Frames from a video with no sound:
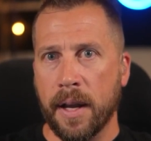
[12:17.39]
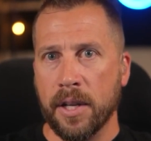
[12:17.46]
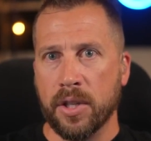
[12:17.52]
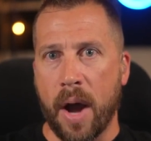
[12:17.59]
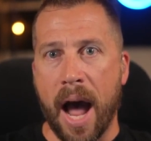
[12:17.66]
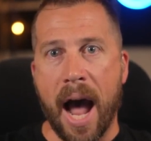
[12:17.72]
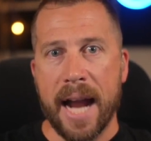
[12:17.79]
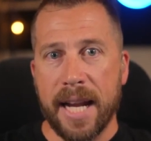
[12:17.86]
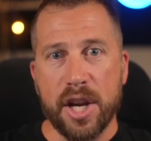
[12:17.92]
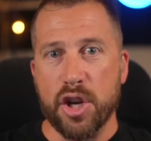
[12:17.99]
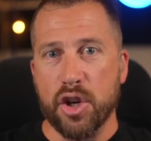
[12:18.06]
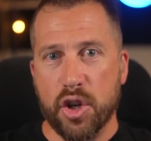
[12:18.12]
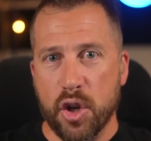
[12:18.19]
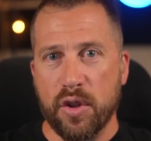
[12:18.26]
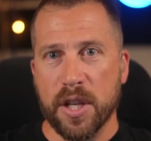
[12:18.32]
So I
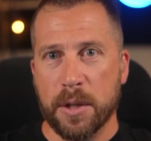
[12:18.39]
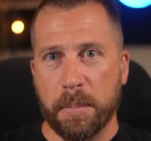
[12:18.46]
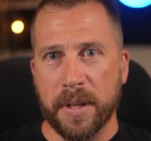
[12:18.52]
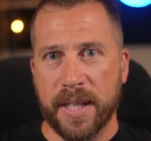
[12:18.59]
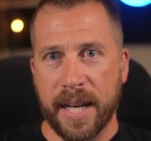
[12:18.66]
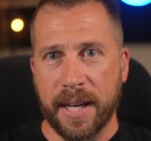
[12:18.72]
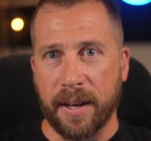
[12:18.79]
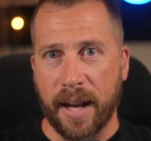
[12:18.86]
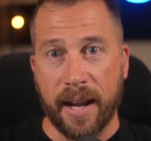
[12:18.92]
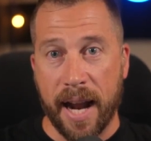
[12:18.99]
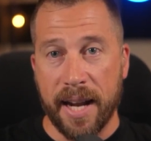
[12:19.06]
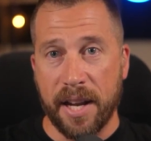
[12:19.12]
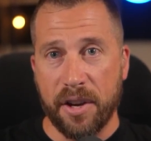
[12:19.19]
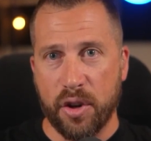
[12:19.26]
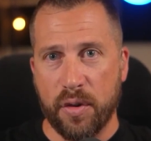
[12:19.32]
didn't do this I
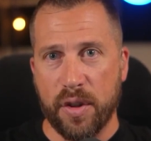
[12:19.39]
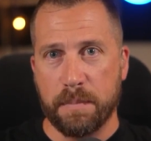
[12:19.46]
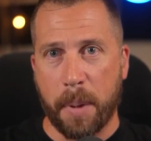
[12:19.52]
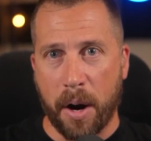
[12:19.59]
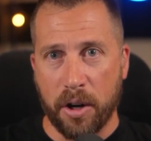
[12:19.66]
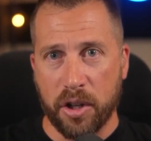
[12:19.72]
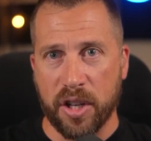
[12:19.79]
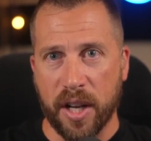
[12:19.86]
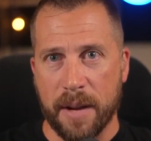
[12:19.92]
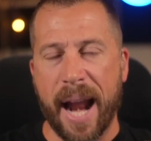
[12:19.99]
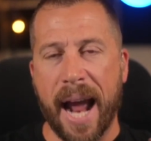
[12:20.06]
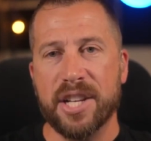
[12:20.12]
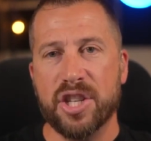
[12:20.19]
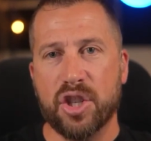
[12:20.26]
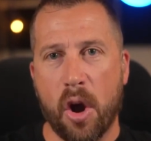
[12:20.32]
didn't do this personally, but
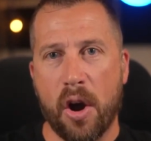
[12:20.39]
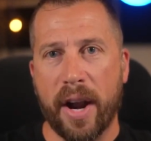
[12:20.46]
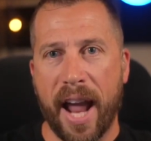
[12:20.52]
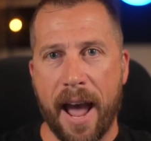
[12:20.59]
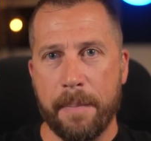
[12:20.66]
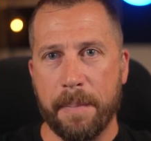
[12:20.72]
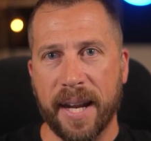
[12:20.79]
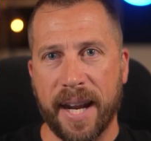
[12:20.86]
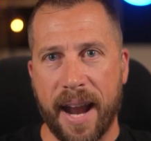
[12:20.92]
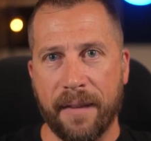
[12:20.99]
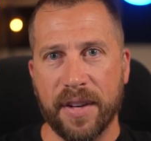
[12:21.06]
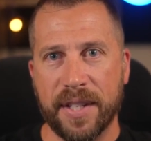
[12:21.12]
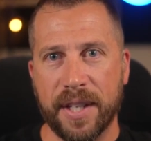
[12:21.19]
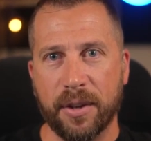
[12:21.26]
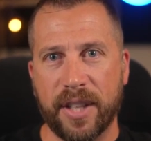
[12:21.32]
I saw it happening
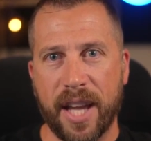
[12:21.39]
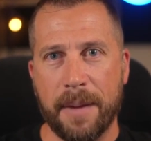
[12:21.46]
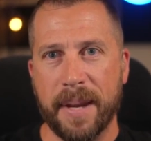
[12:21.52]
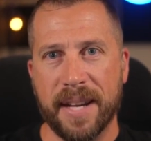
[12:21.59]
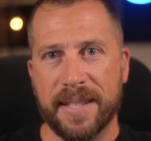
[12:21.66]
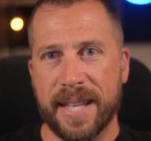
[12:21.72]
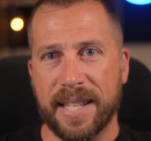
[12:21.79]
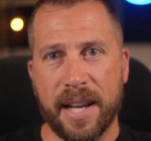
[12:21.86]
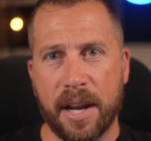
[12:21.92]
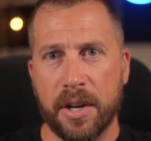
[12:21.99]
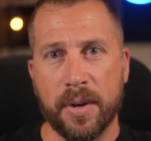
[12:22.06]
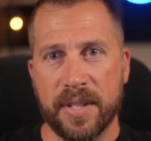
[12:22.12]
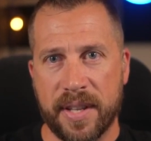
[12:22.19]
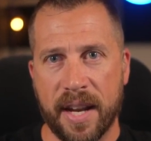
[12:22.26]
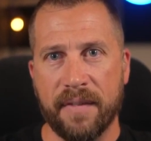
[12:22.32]
every single day because that's how
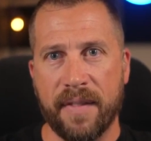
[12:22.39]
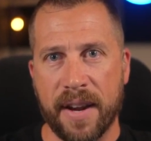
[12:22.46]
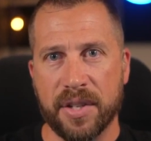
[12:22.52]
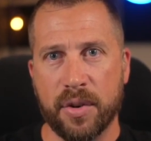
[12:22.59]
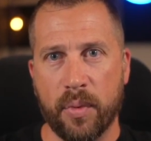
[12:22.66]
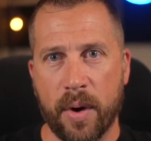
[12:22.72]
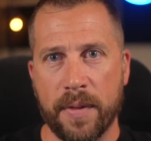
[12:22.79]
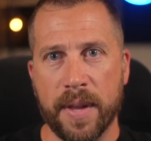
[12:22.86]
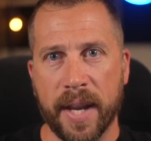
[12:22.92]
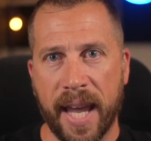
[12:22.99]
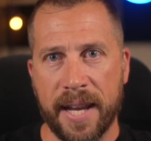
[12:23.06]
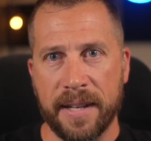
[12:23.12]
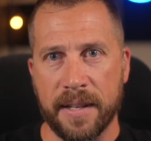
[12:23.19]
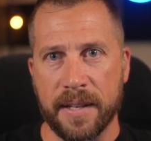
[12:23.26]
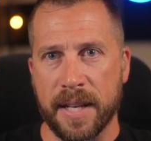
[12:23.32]
you're incentivized to run the
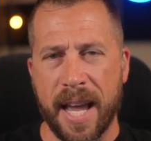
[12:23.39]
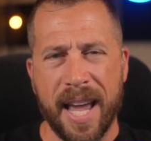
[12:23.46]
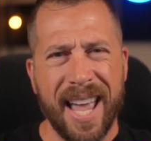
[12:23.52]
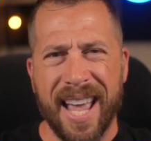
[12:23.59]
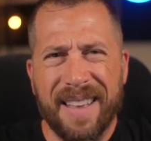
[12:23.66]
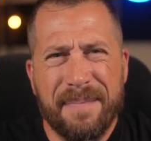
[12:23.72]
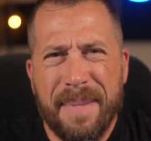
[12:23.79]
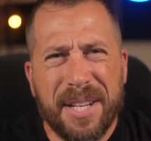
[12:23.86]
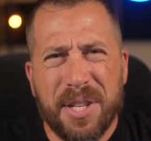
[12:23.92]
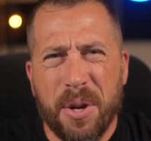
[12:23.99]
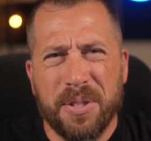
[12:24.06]
cases. It makes no sense.